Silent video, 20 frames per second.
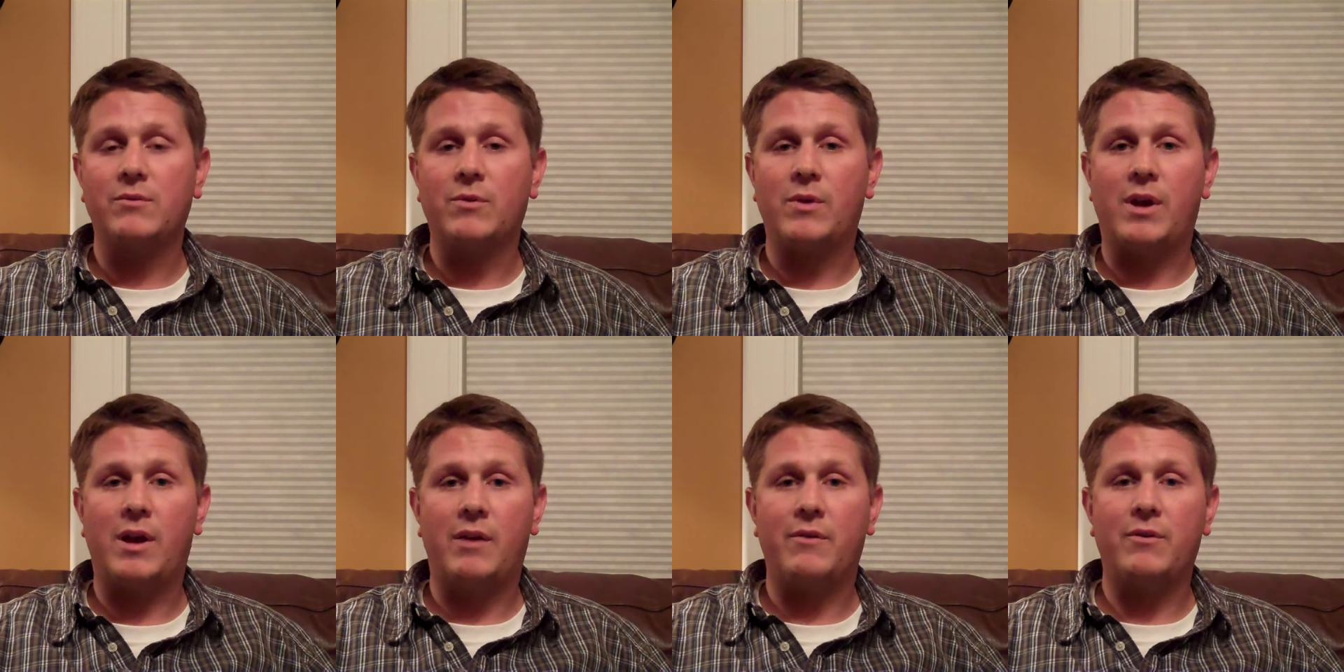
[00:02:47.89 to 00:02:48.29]

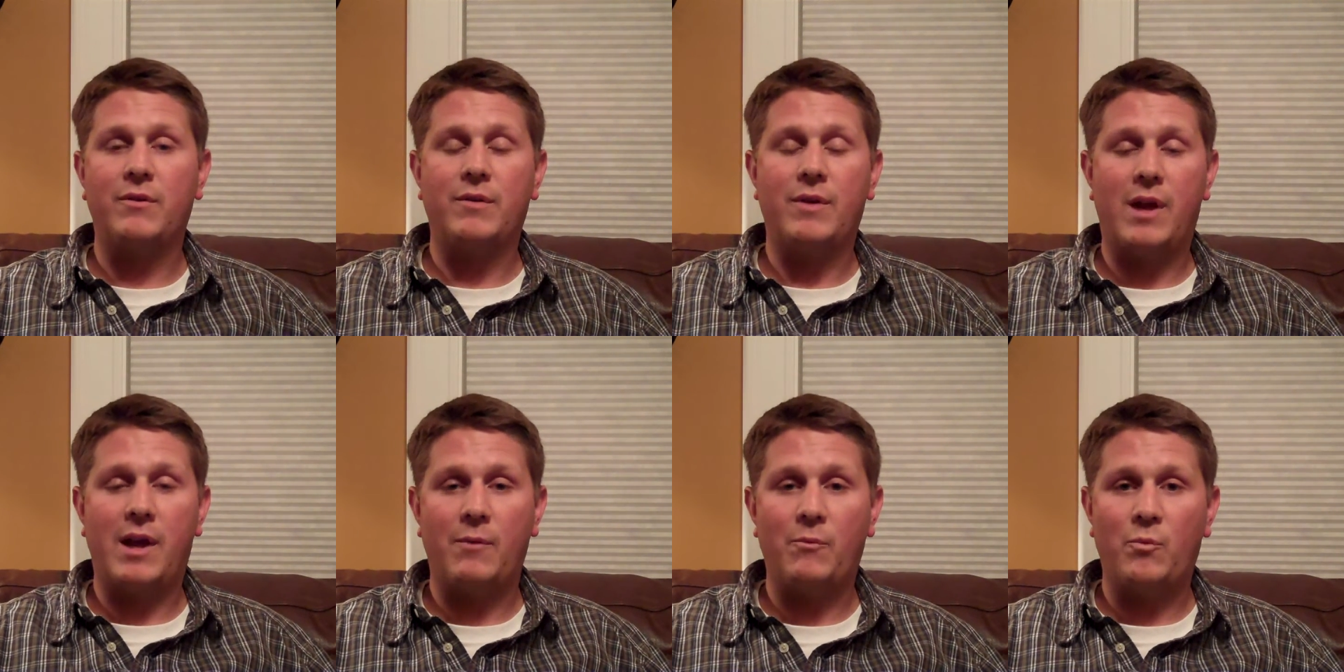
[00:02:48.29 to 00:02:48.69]
Well,
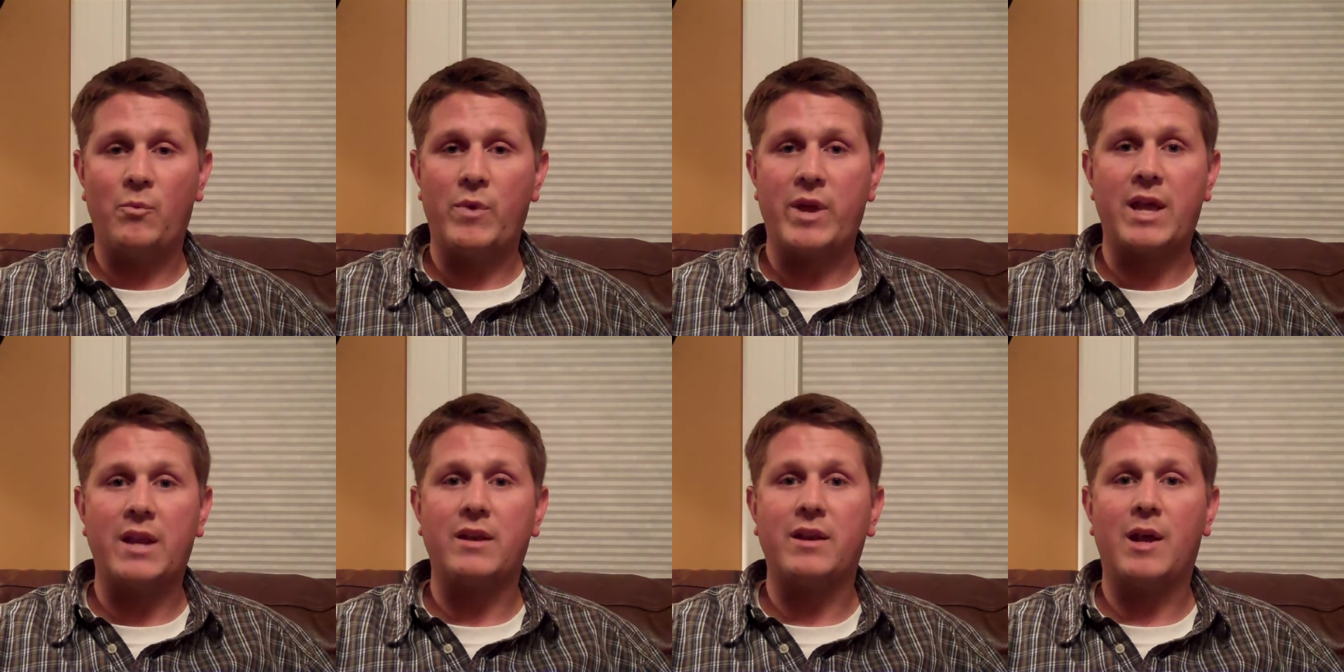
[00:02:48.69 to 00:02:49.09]

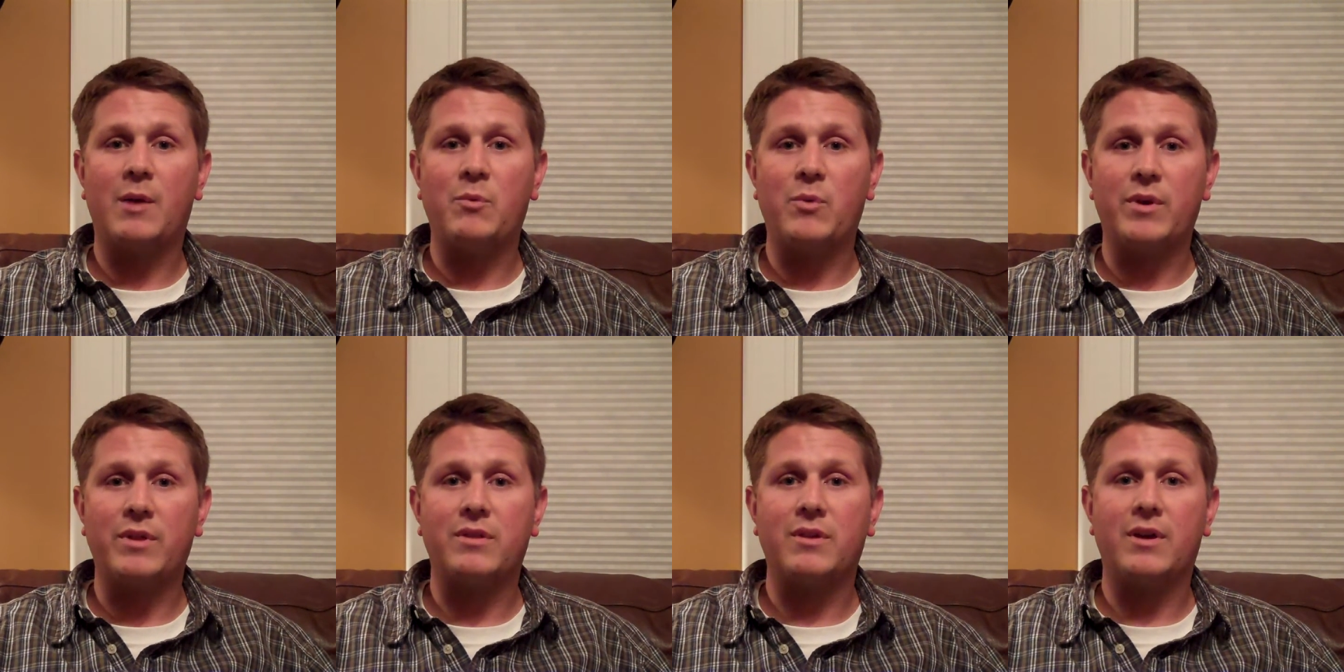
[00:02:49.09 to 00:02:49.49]
we ended
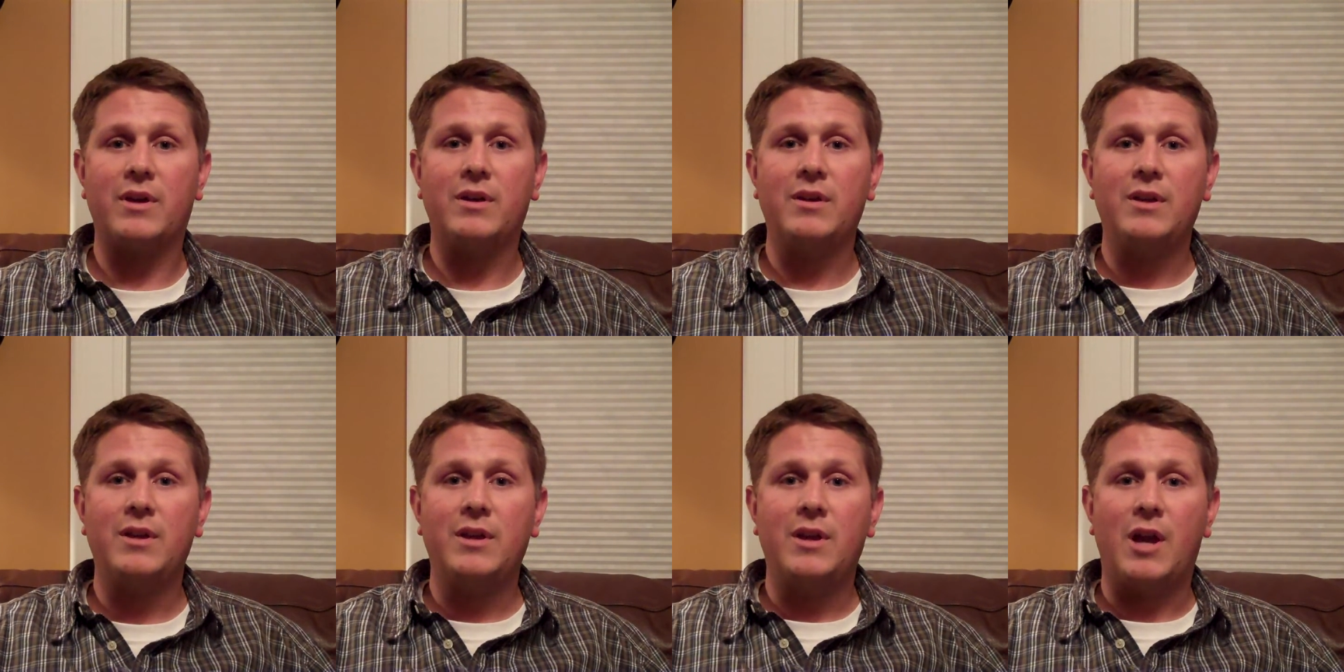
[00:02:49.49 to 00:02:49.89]
up with
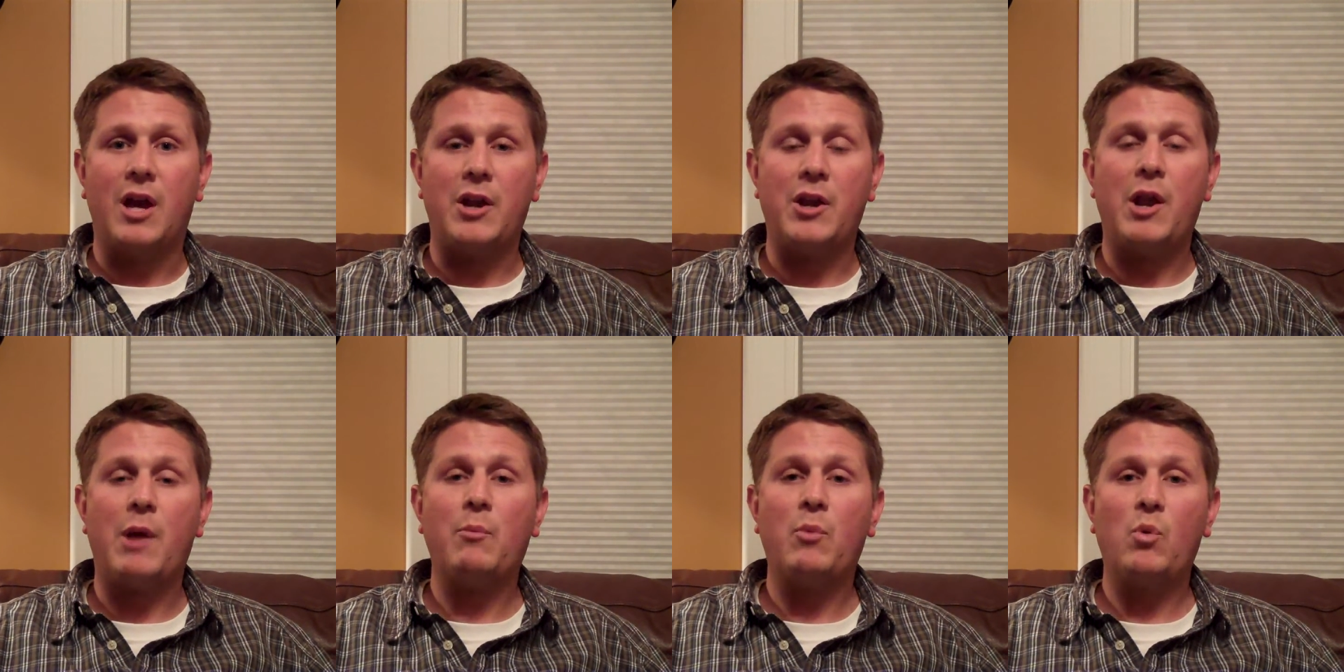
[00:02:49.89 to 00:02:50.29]
a
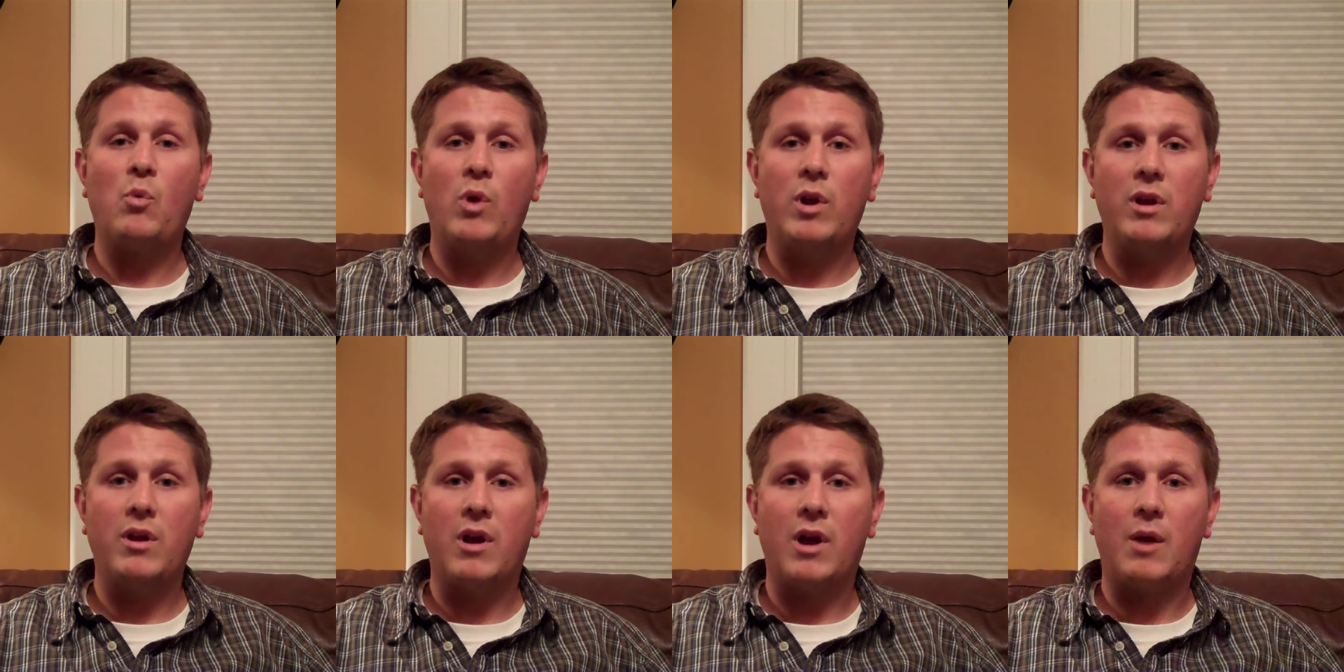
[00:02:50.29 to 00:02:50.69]

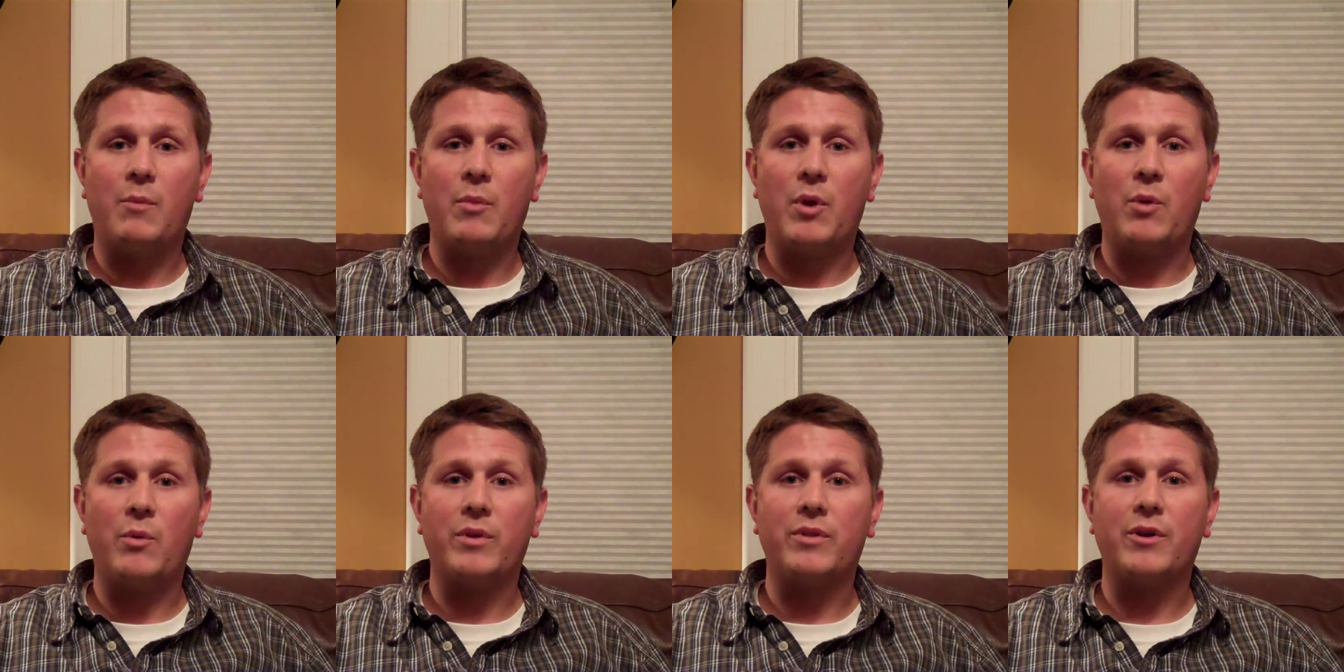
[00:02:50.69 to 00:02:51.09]
#1
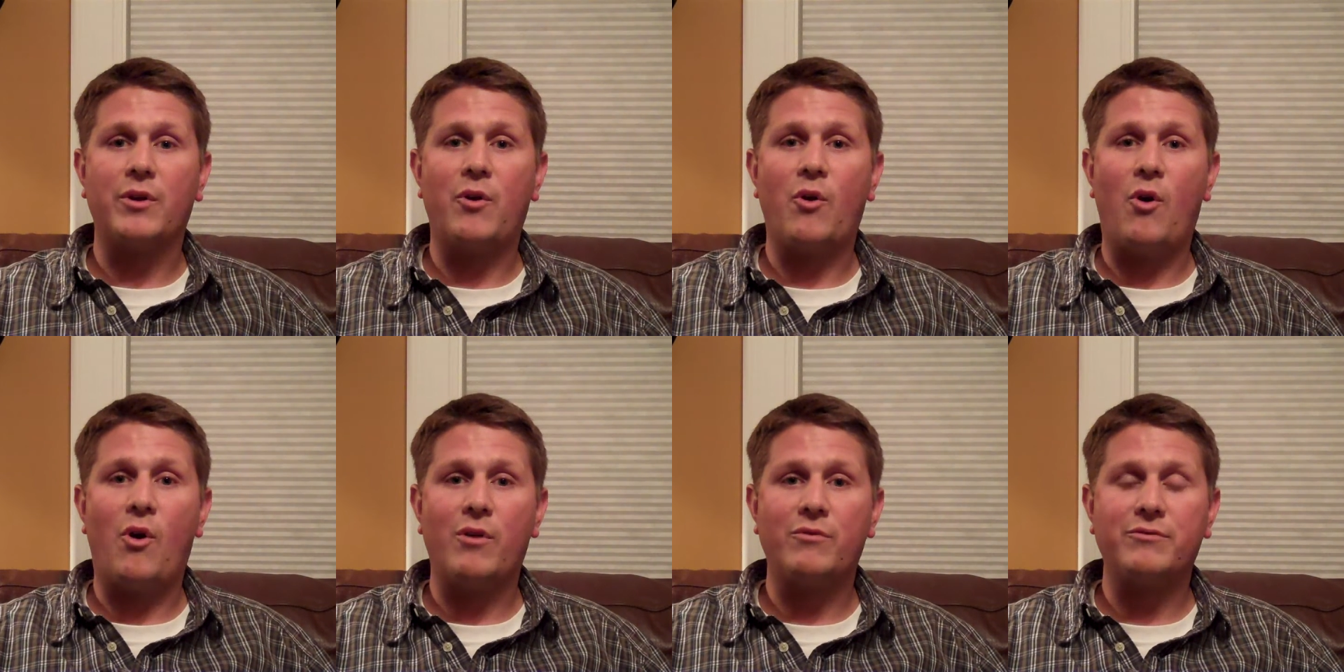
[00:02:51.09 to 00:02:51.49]
combo with a
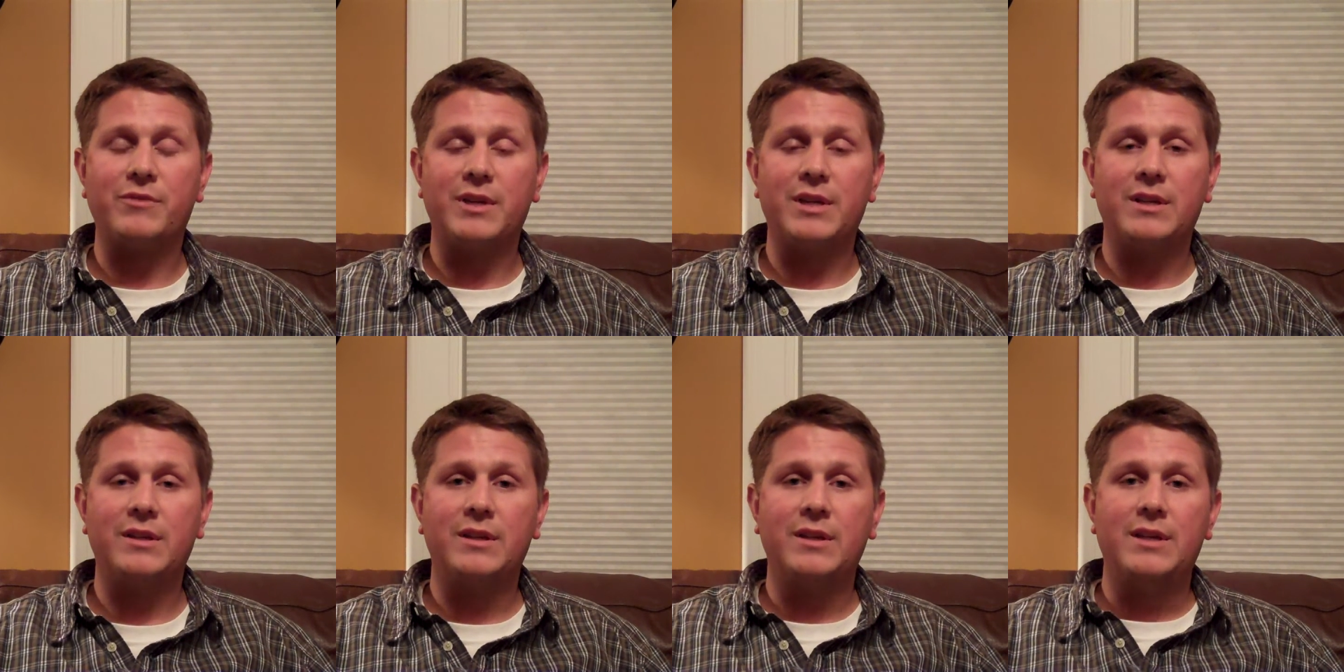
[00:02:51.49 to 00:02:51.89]

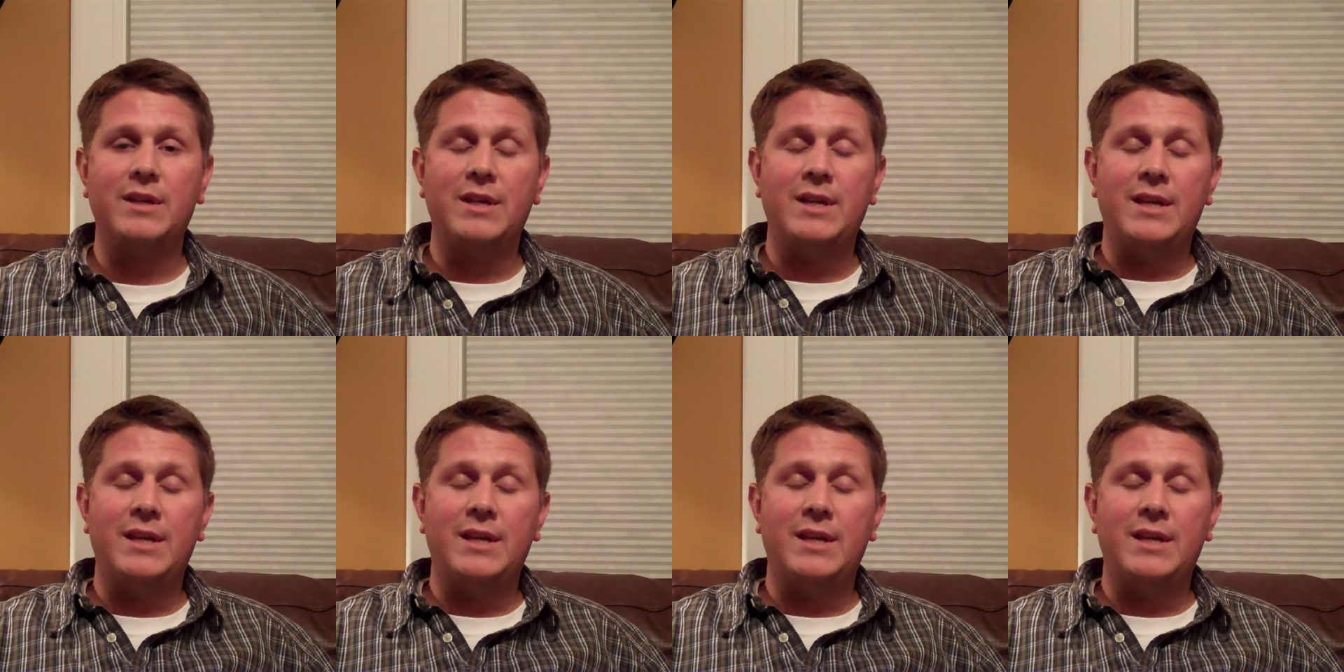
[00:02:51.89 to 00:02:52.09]
coffee.